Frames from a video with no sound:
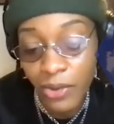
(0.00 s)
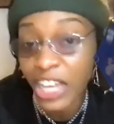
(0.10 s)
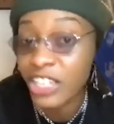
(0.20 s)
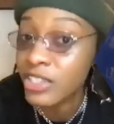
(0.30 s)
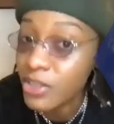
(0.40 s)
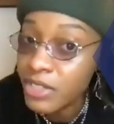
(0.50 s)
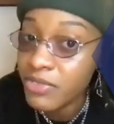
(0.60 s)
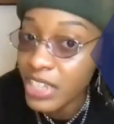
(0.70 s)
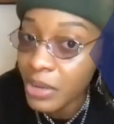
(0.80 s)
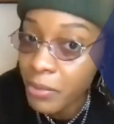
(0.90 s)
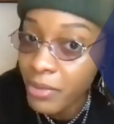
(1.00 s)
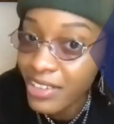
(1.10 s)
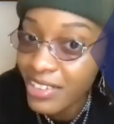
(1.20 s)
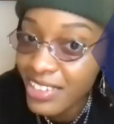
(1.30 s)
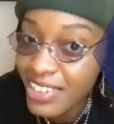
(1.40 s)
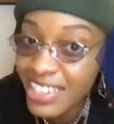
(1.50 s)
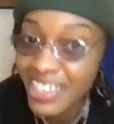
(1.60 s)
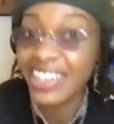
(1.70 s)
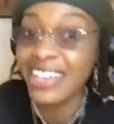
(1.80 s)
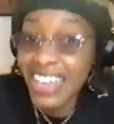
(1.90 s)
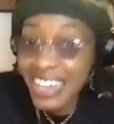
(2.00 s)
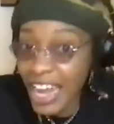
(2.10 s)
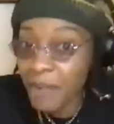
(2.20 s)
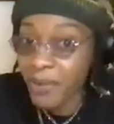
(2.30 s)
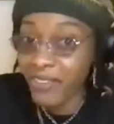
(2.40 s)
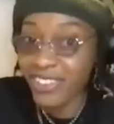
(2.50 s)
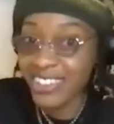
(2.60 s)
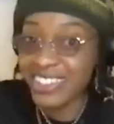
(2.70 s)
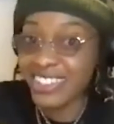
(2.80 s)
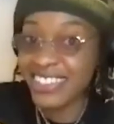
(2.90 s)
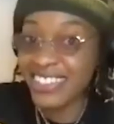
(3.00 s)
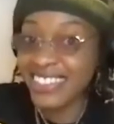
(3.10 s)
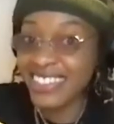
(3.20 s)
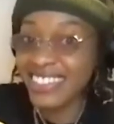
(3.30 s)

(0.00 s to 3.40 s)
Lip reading: don't exclusively date women. Is that not a preference?